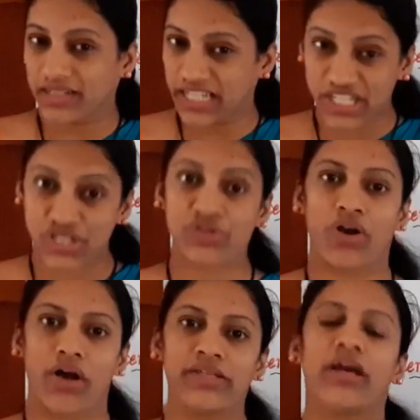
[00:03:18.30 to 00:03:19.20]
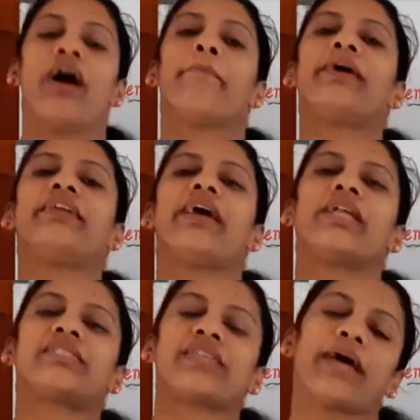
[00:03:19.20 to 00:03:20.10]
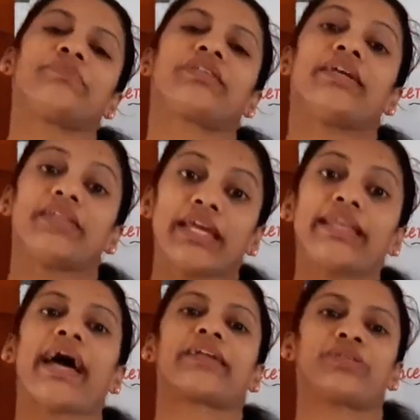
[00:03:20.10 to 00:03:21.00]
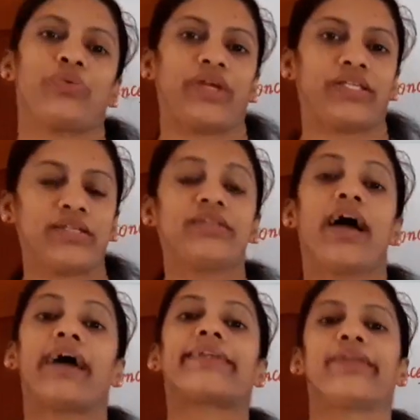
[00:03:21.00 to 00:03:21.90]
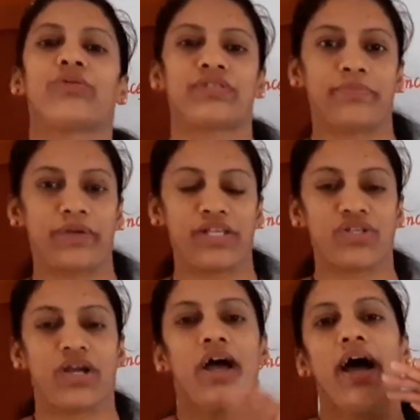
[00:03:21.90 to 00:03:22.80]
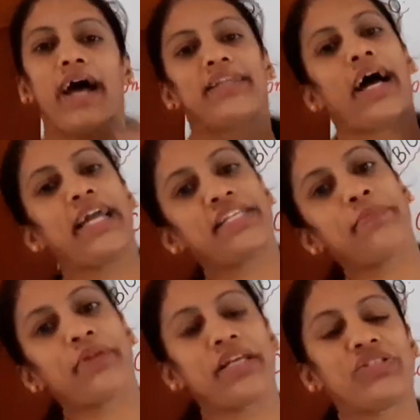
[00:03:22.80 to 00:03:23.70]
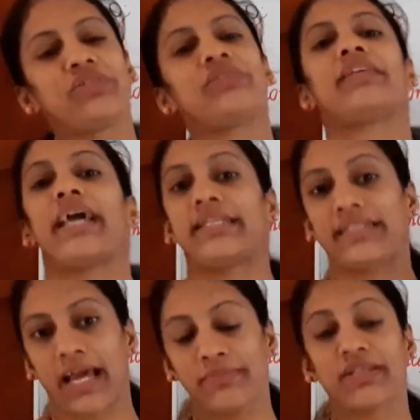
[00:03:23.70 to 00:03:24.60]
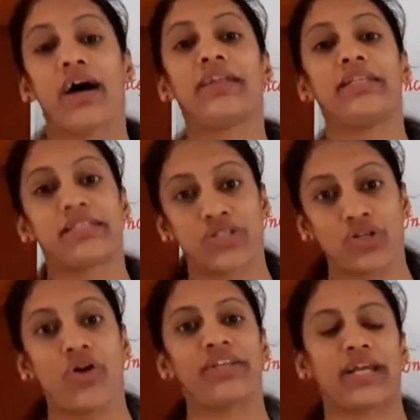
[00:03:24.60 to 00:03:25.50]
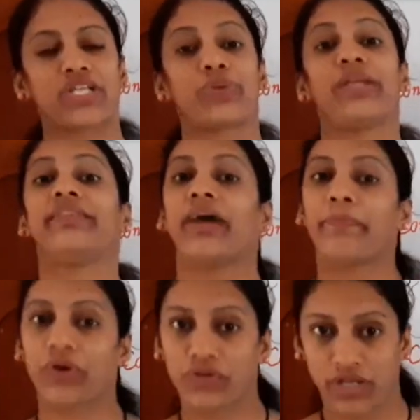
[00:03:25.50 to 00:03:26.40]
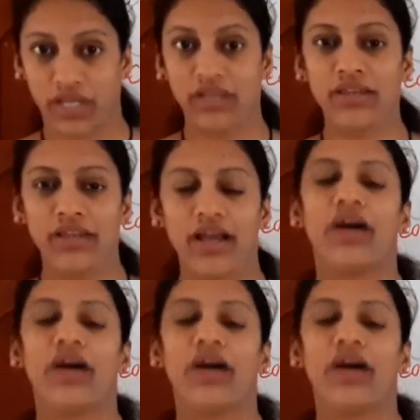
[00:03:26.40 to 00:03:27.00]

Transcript: destroyed, but the enzymes get inactivated at low temperature. At high temperatures, enzymes are destroyed, actually they are protein.